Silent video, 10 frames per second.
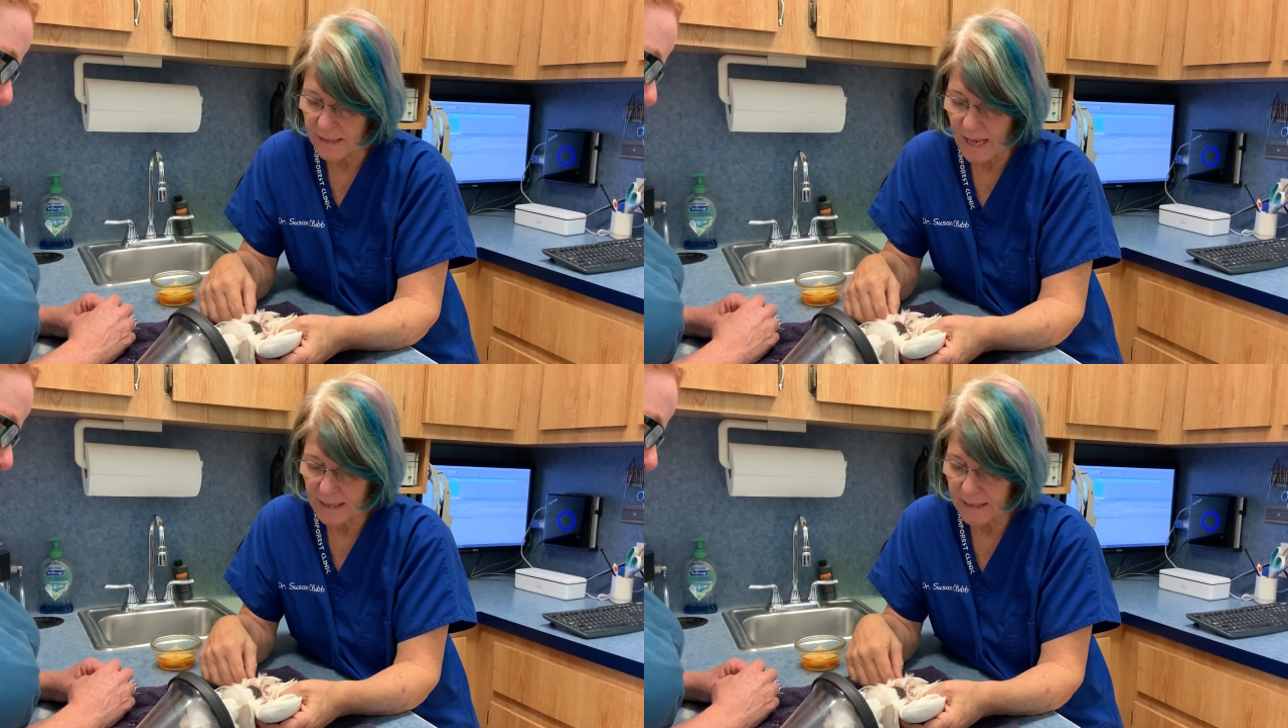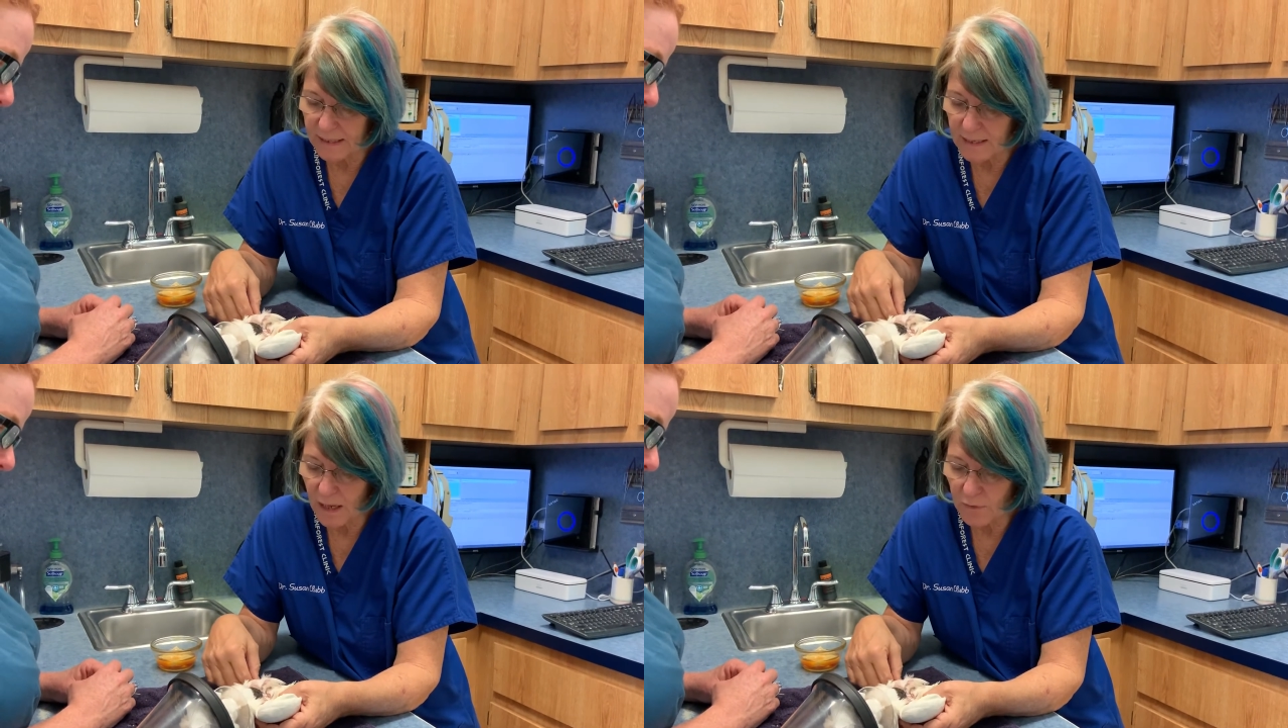And
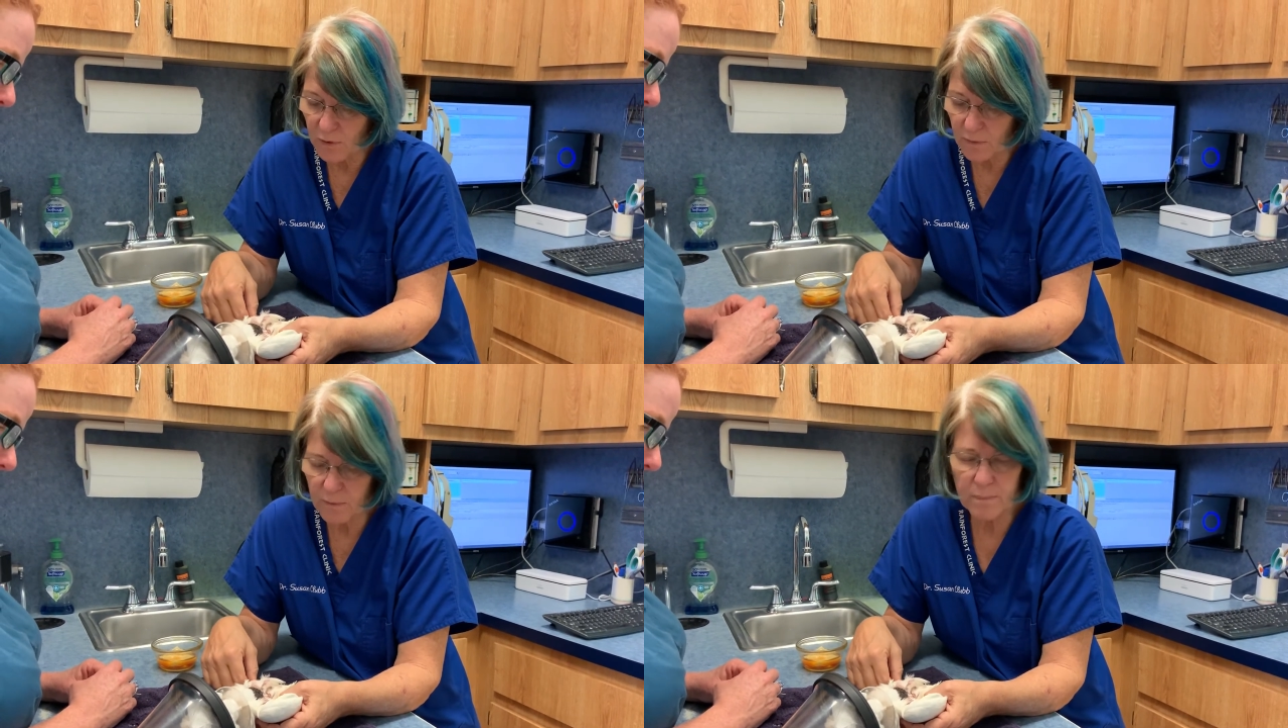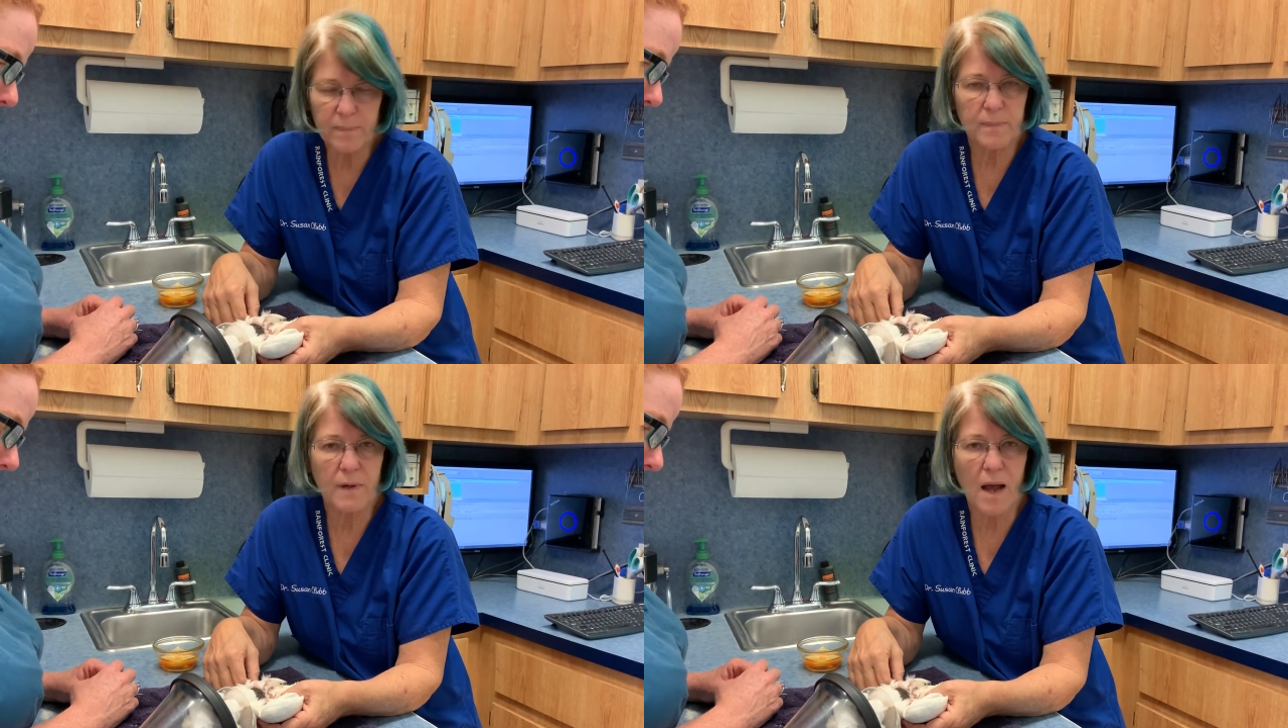any other
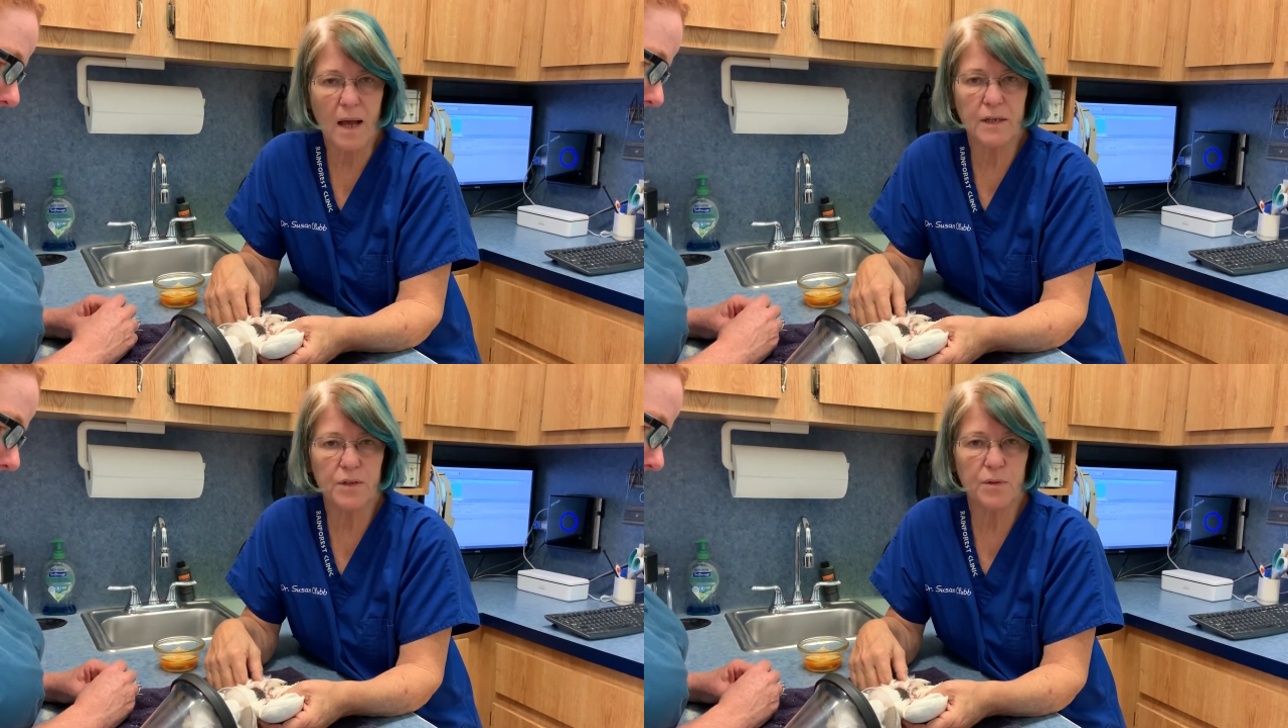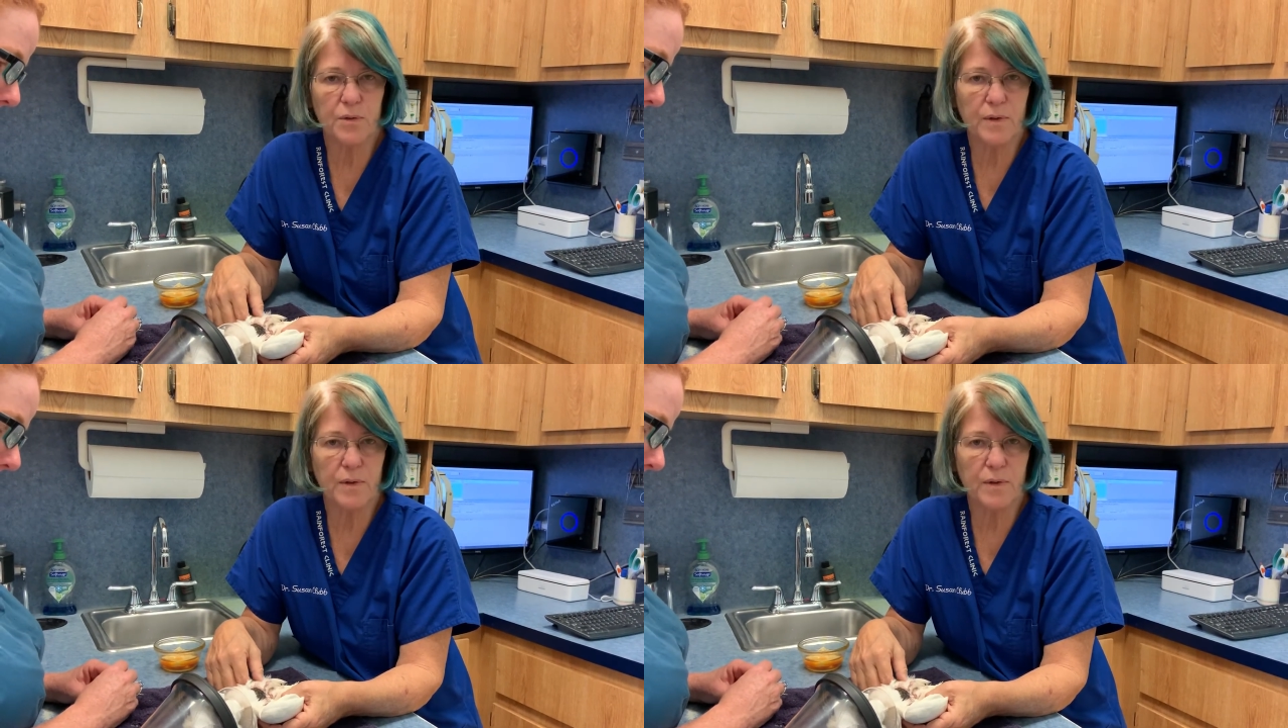cockatoo